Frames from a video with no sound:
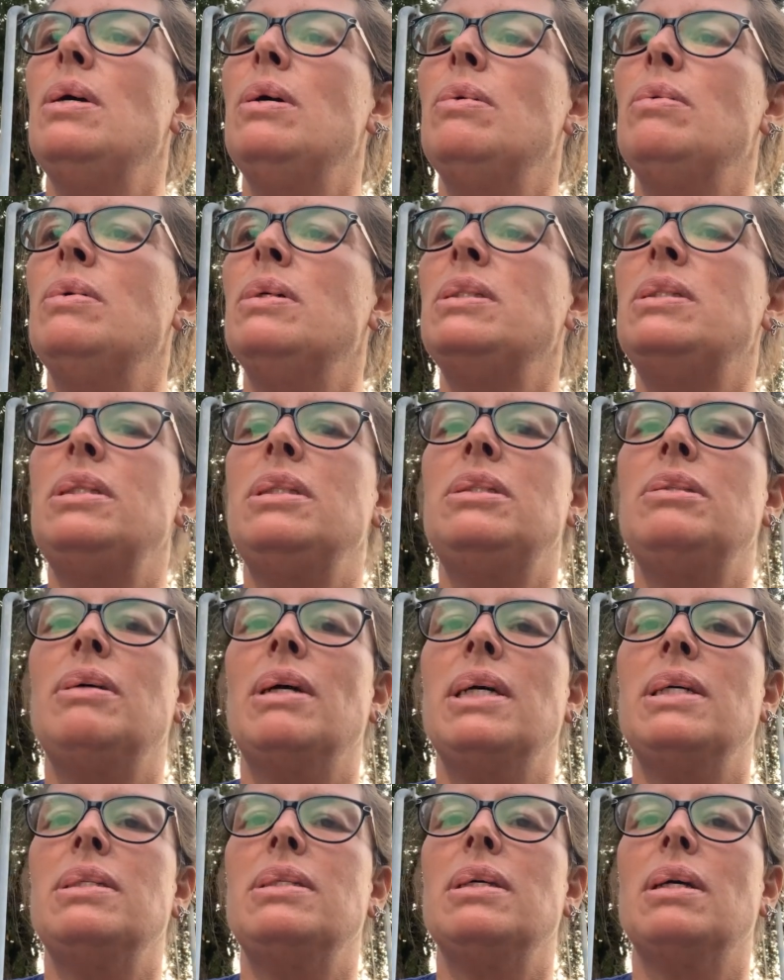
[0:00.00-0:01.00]
Once he
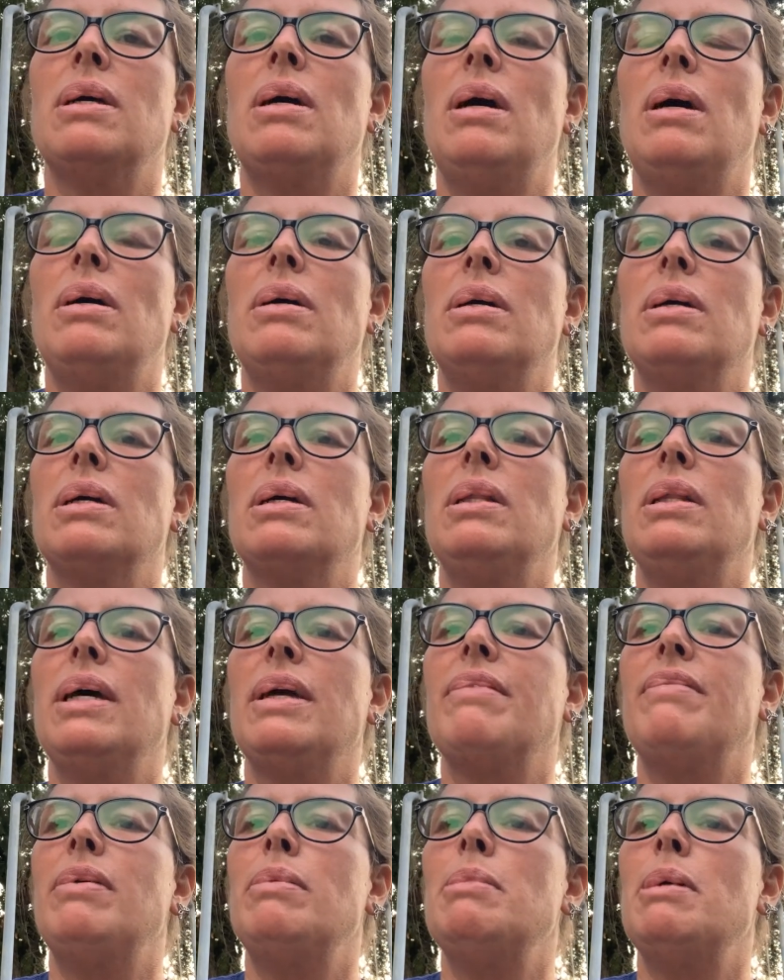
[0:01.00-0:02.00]
tries to call her
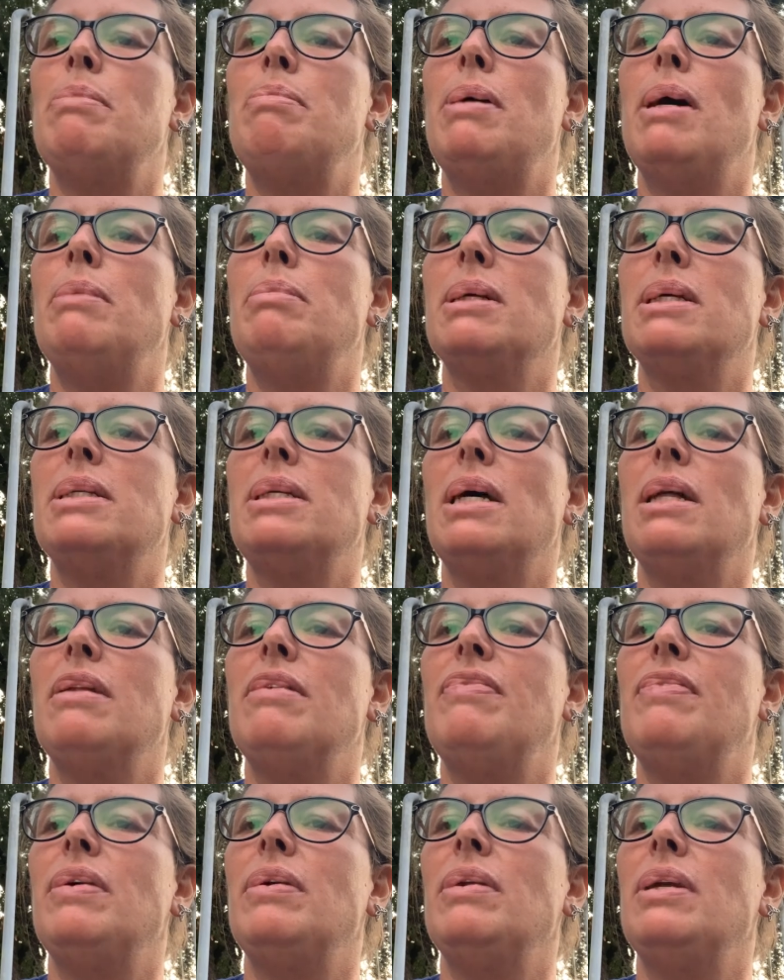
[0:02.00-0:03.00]
collect from a public
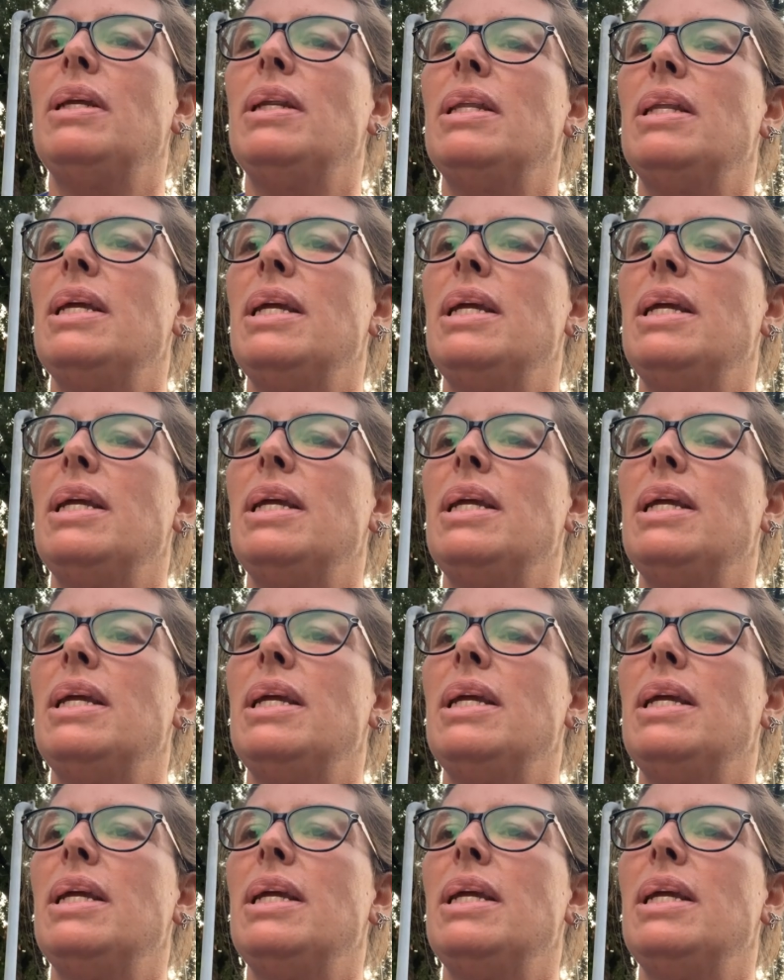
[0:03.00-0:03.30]
telephone